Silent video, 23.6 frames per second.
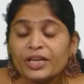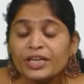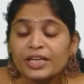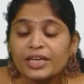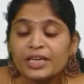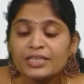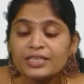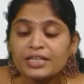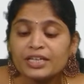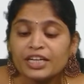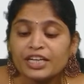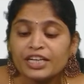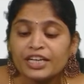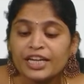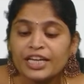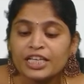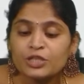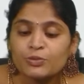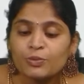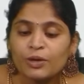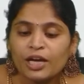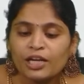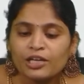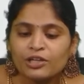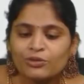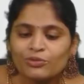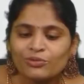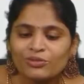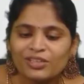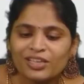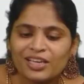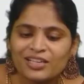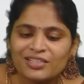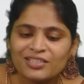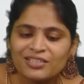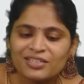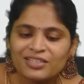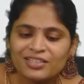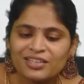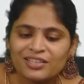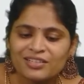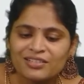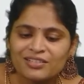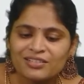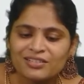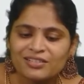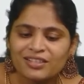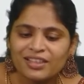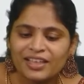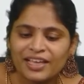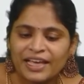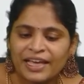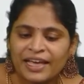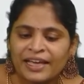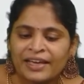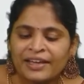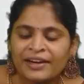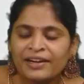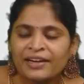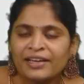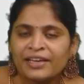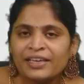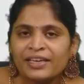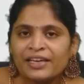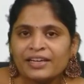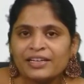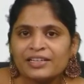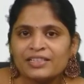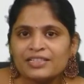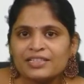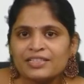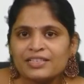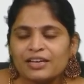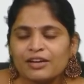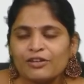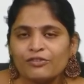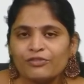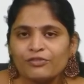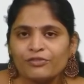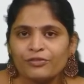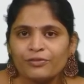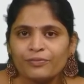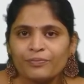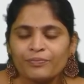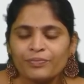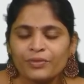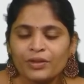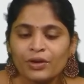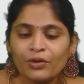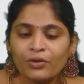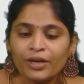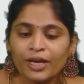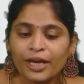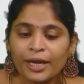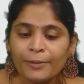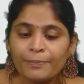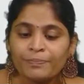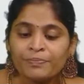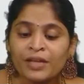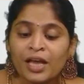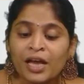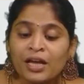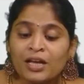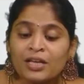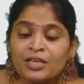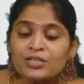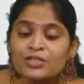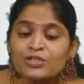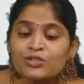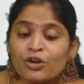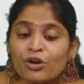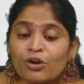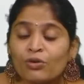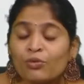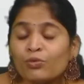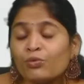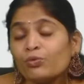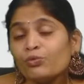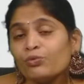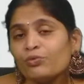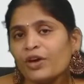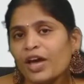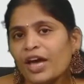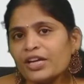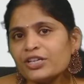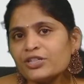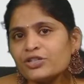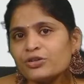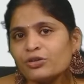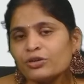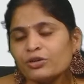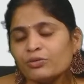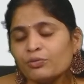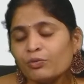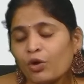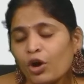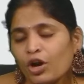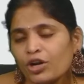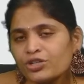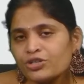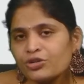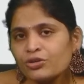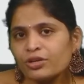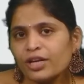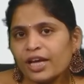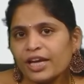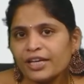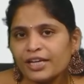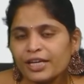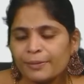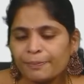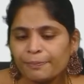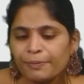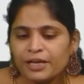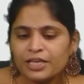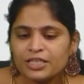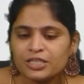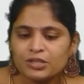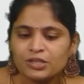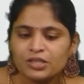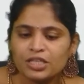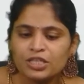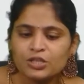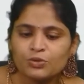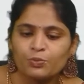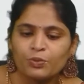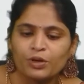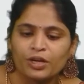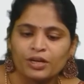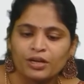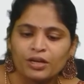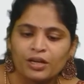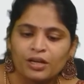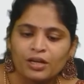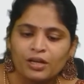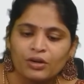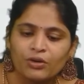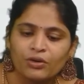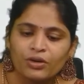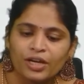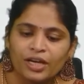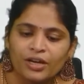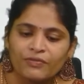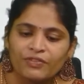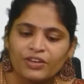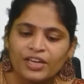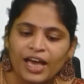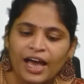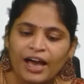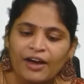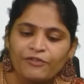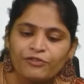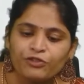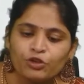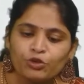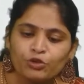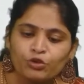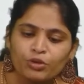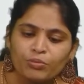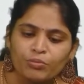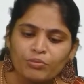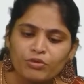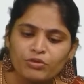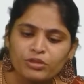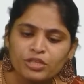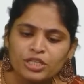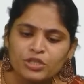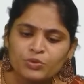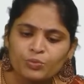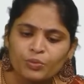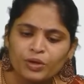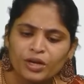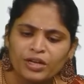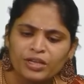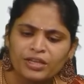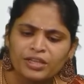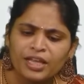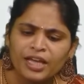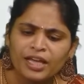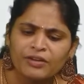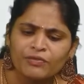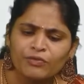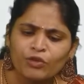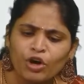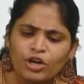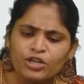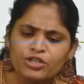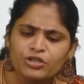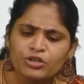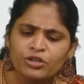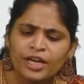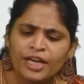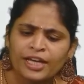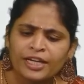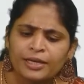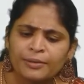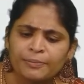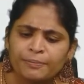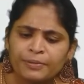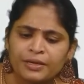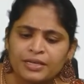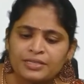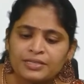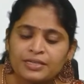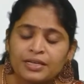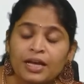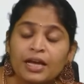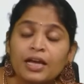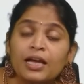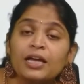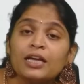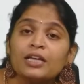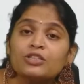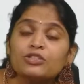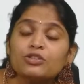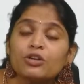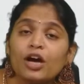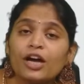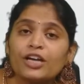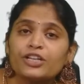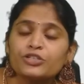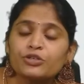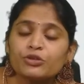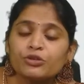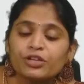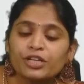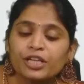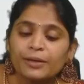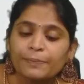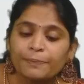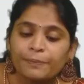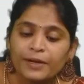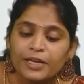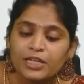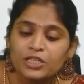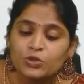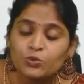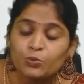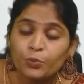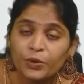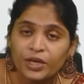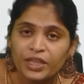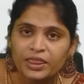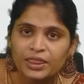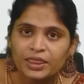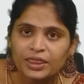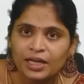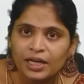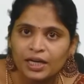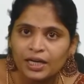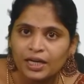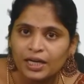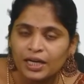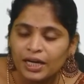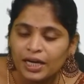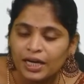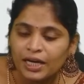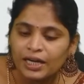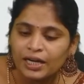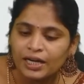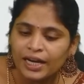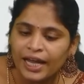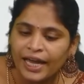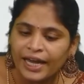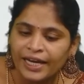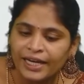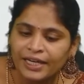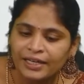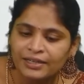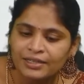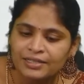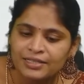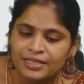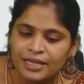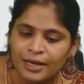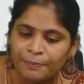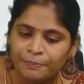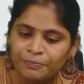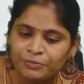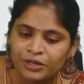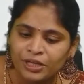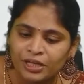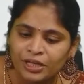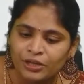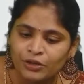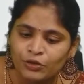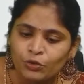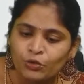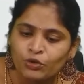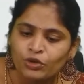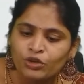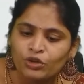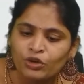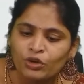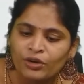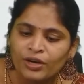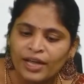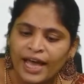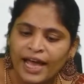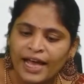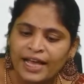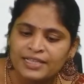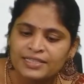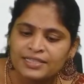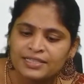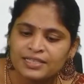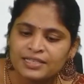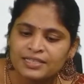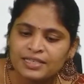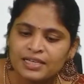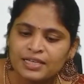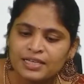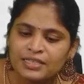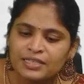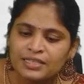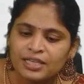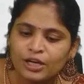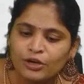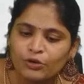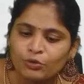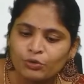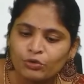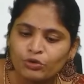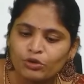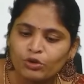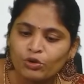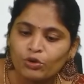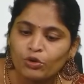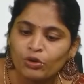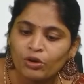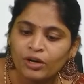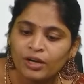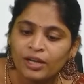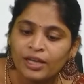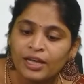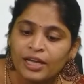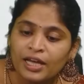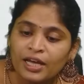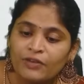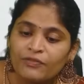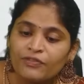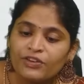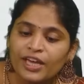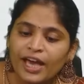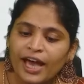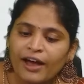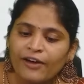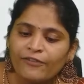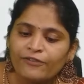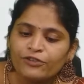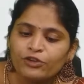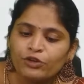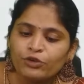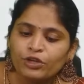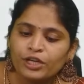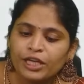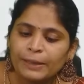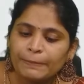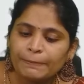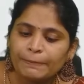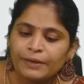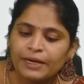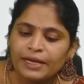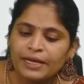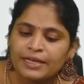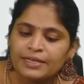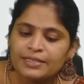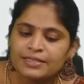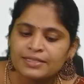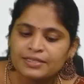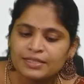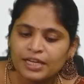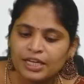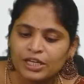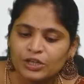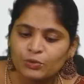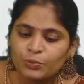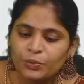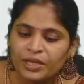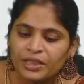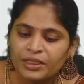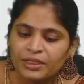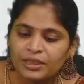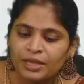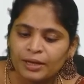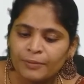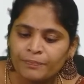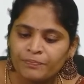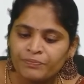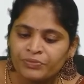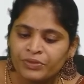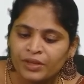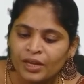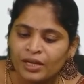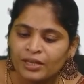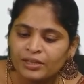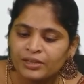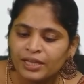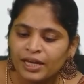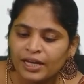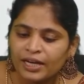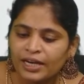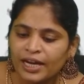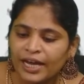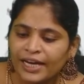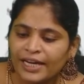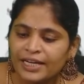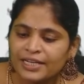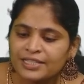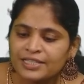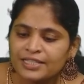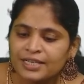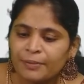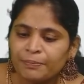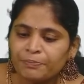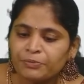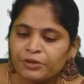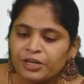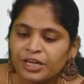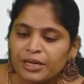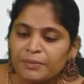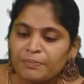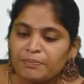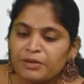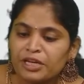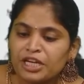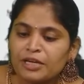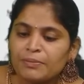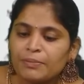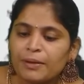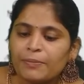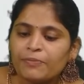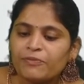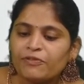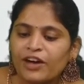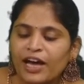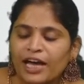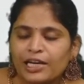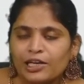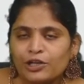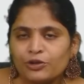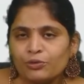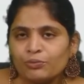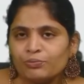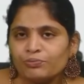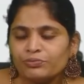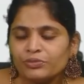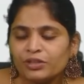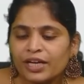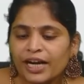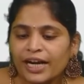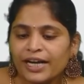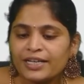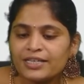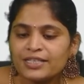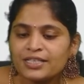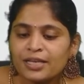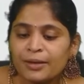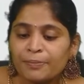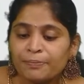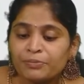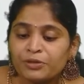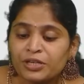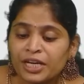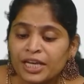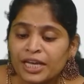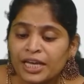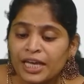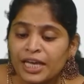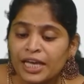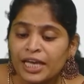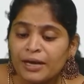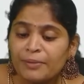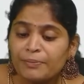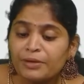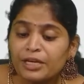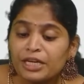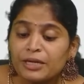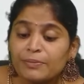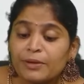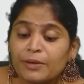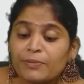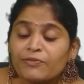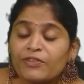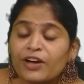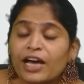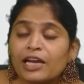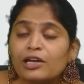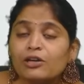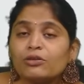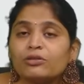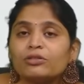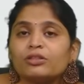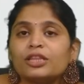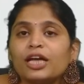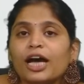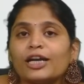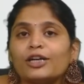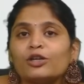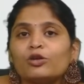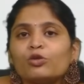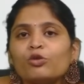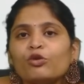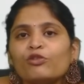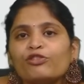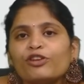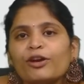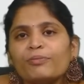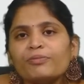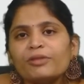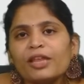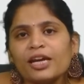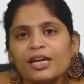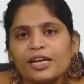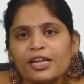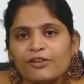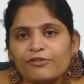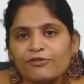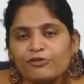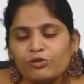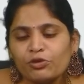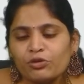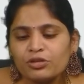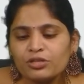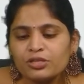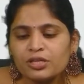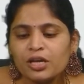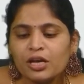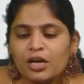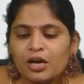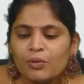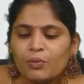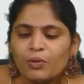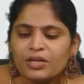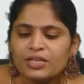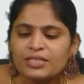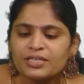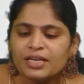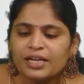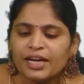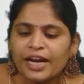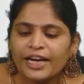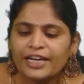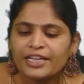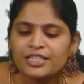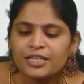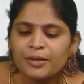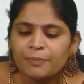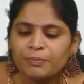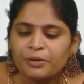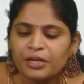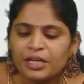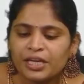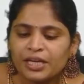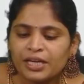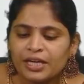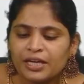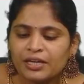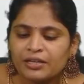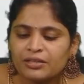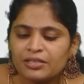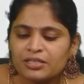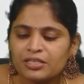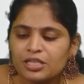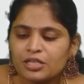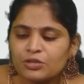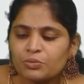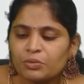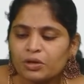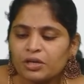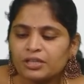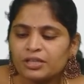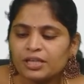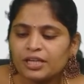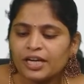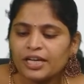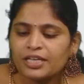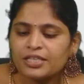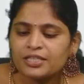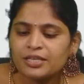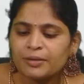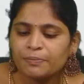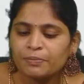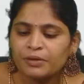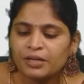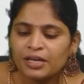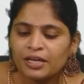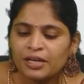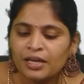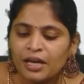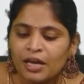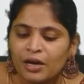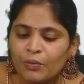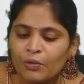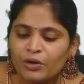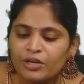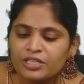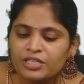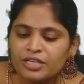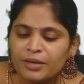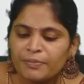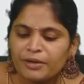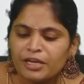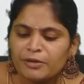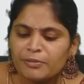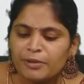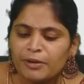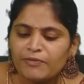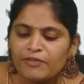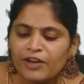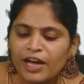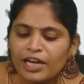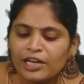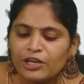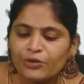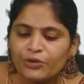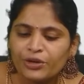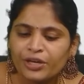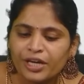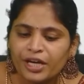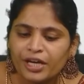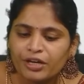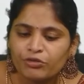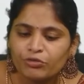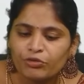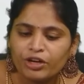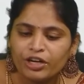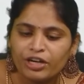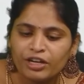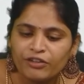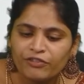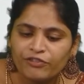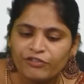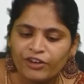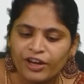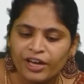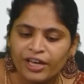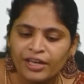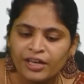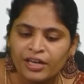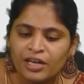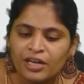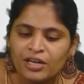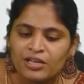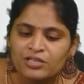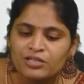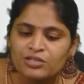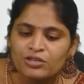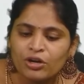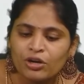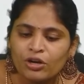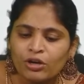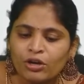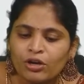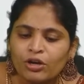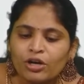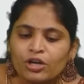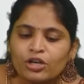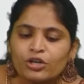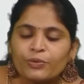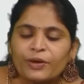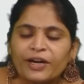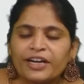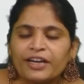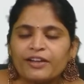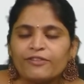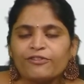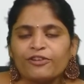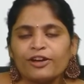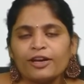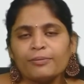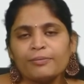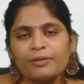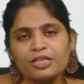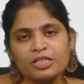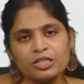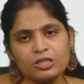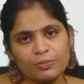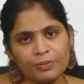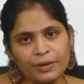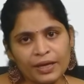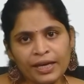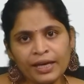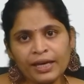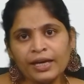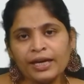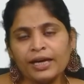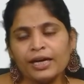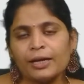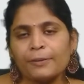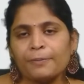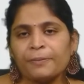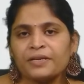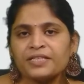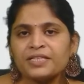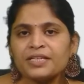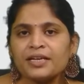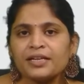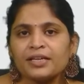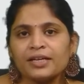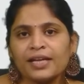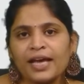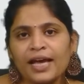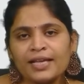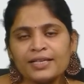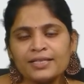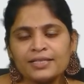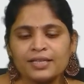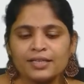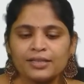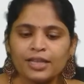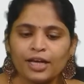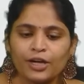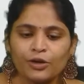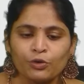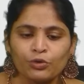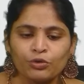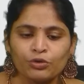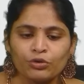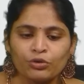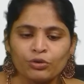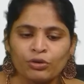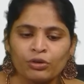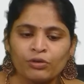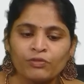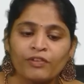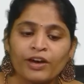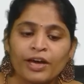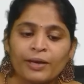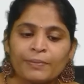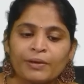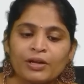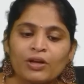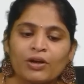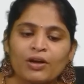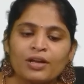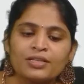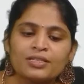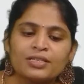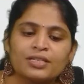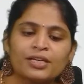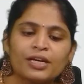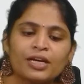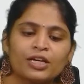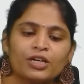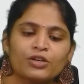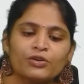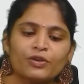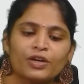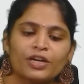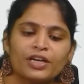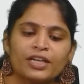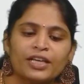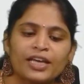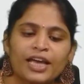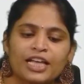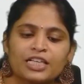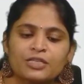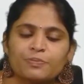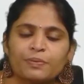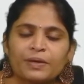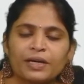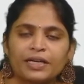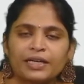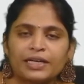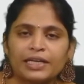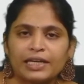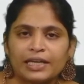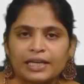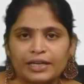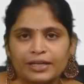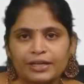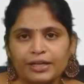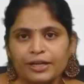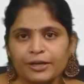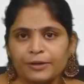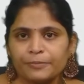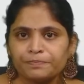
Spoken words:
in index value. Yes, it is there, here itself. Okay, so what should I replace this one? Okay, we have to remove this one. Then what should I replace? So I should replace with the right subtree, root node, as this is the root node. We have to replace it with the right subtree minimum value. Right subtree minimum value, that too from the leaf nodes. What is the right subtree here? This is what the right subtree. What is the minimum value here? 25. So, 25 must be represented as the root node. Why? Because here 20 has been deleted.